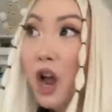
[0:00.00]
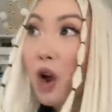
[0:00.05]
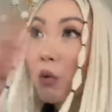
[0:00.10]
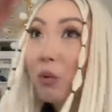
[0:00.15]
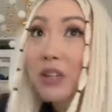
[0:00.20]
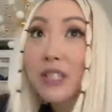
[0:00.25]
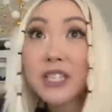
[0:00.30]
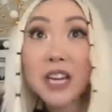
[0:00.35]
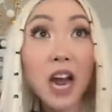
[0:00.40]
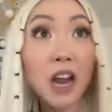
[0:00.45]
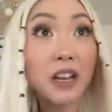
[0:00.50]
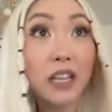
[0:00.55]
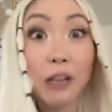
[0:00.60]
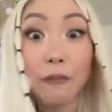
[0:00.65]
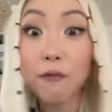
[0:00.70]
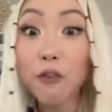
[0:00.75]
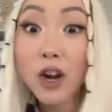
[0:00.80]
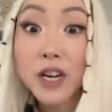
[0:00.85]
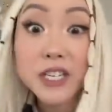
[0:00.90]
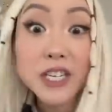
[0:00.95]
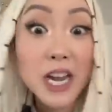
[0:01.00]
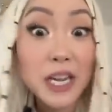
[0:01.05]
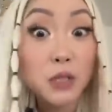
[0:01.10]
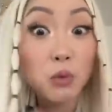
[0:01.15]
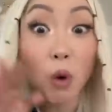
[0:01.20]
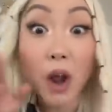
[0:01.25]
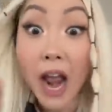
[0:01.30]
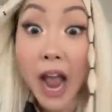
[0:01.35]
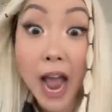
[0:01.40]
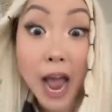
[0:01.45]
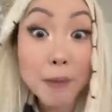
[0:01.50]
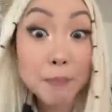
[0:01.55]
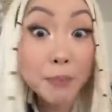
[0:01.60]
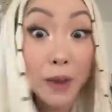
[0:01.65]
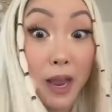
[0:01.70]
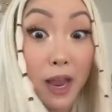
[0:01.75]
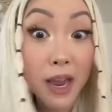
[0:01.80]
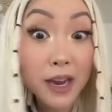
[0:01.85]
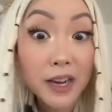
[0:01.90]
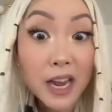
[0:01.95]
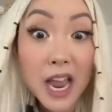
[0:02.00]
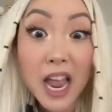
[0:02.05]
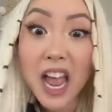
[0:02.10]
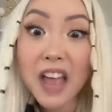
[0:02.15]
was telling the front desk what happened.